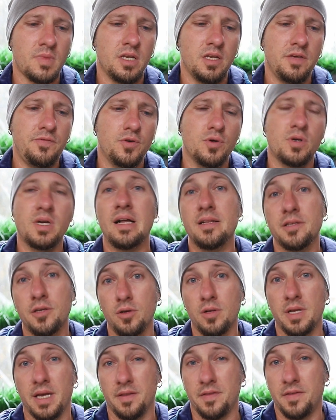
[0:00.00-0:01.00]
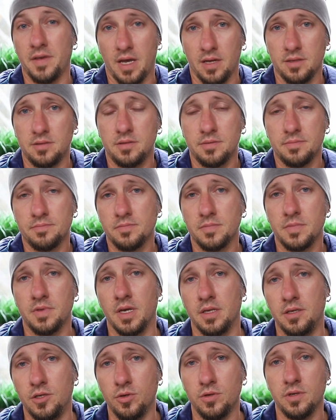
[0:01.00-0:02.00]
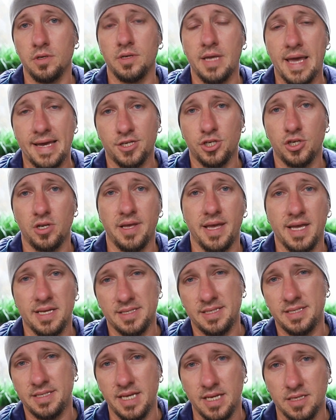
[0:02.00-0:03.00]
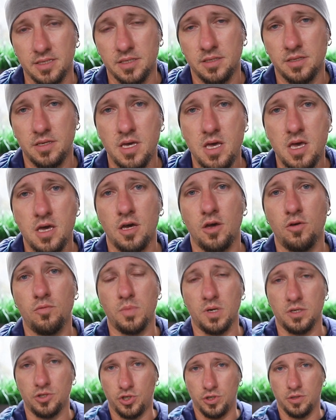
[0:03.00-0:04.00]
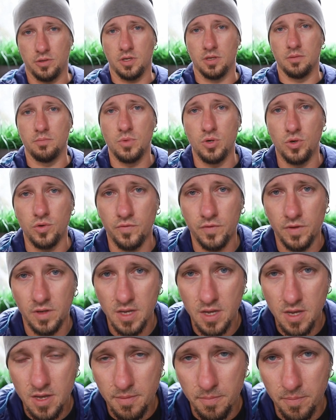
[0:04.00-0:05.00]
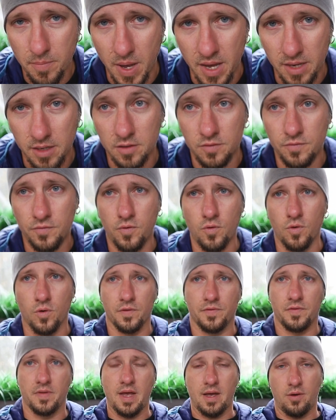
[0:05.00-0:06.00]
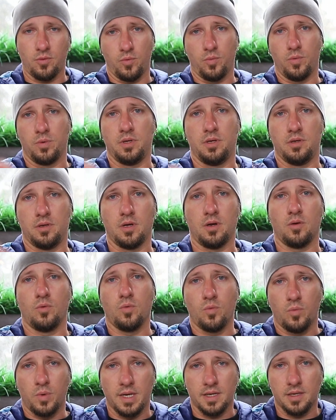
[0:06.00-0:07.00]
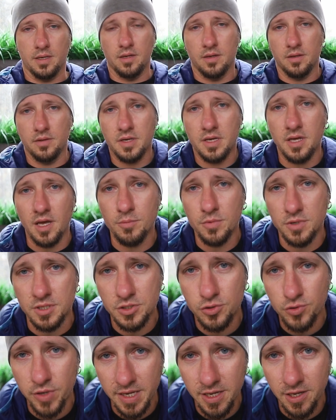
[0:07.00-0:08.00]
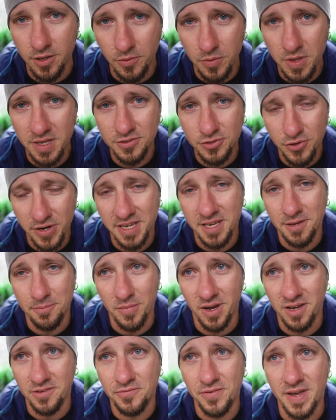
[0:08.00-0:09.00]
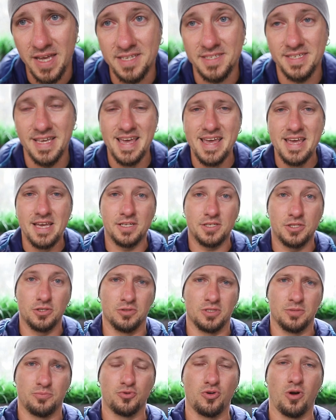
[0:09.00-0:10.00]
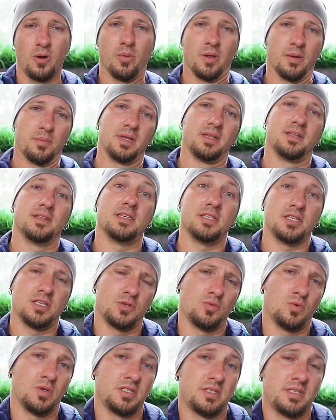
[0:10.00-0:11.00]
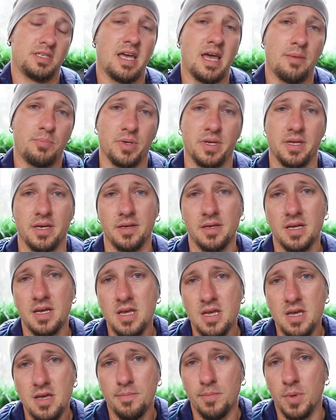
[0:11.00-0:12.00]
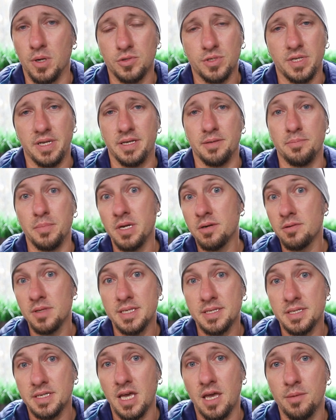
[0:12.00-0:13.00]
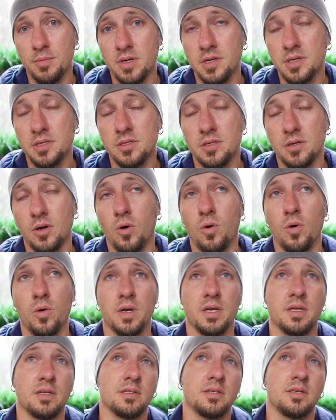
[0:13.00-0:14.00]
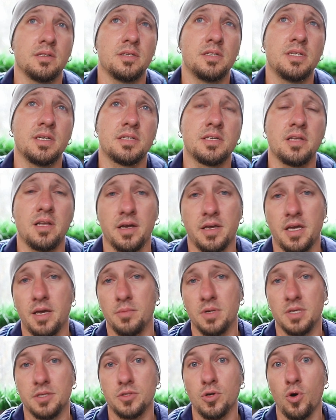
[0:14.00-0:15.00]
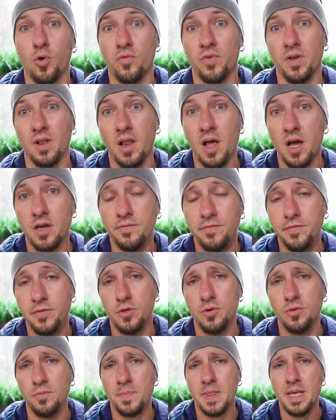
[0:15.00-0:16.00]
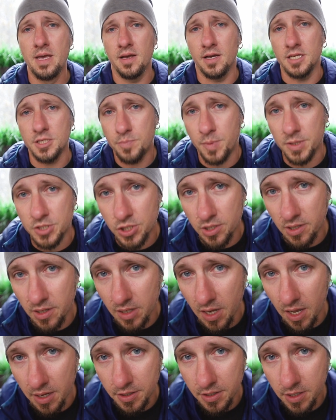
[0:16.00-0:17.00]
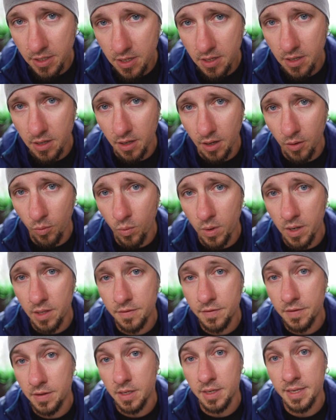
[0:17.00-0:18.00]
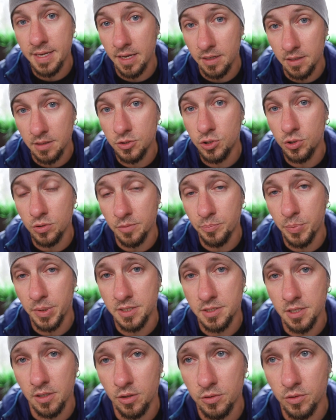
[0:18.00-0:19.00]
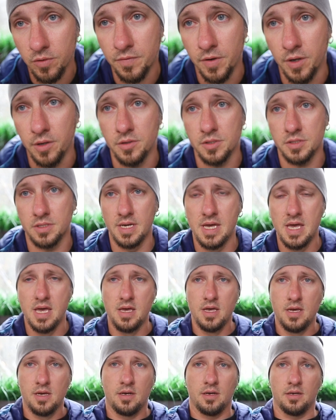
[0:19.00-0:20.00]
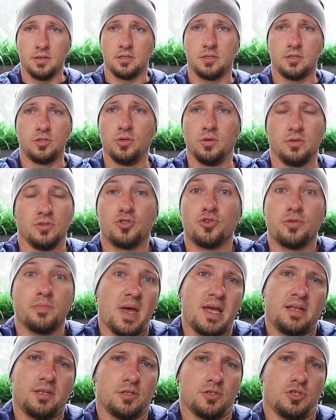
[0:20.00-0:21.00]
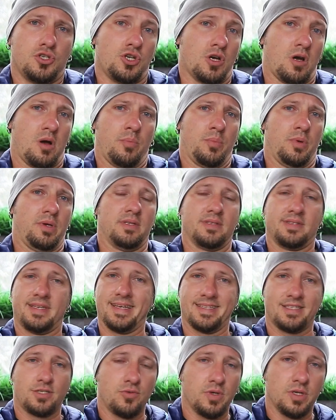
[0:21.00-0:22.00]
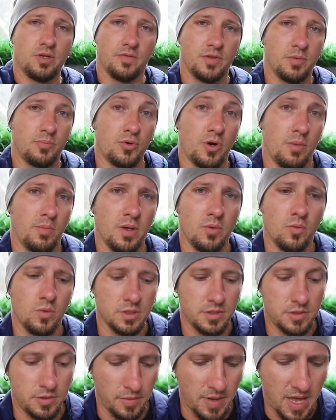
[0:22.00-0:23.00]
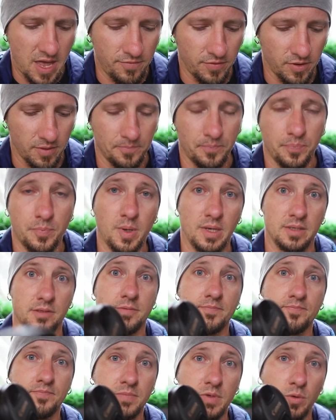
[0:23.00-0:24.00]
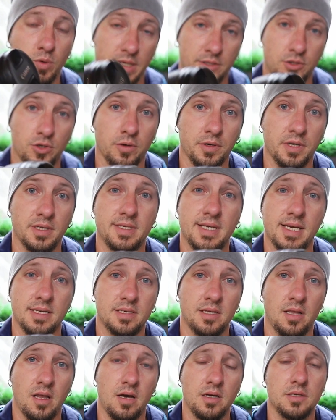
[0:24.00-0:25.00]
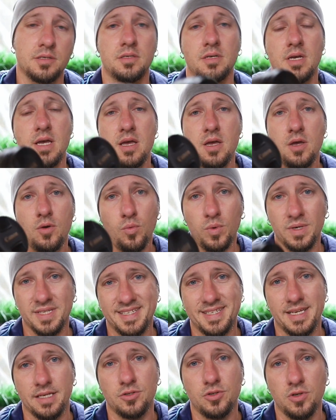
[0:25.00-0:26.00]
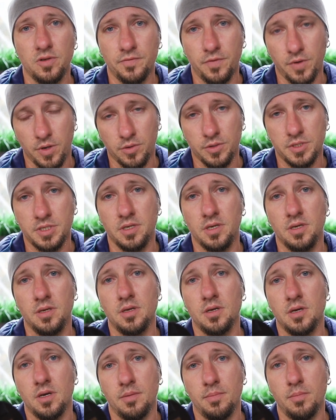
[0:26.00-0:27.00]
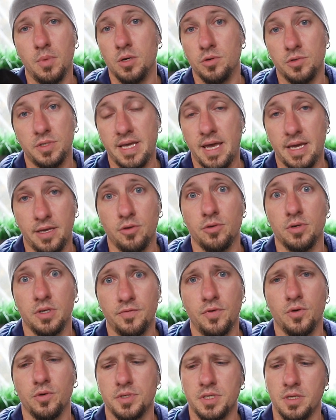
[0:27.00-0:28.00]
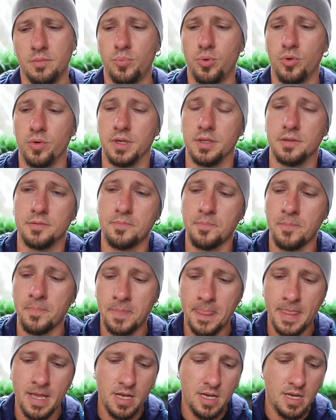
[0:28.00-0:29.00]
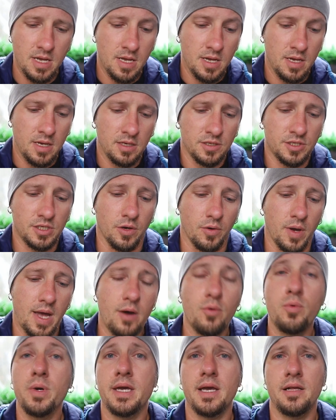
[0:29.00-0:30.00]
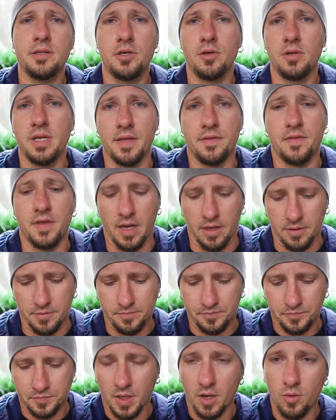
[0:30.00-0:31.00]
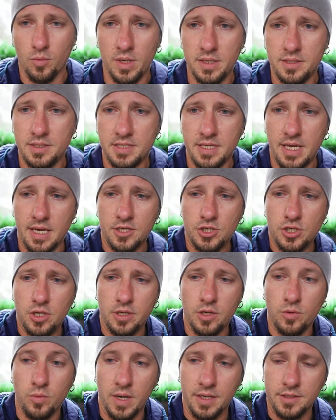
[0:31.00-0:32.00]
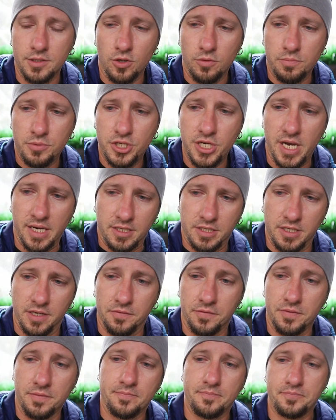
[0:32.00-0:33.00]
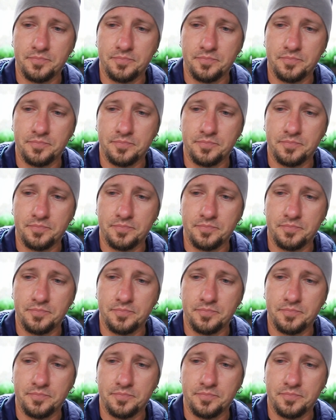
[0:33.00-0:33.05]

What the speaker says: And if you calculate that, then you can actually assess how much you can move back and forth. Now, where the camera is tracking my face, it's not a problem, and this is what's happening mostly in mirrorless cameras or in DSLR cameras over live view, especially like here with the Canon dual pixel autofocus. It's doing tremendous job. It gets rid of the problem whatsoever, but we're talking DSLRs with central focusing, most accurate focusing point. So how we calculate that? Well, it's actually quite objective.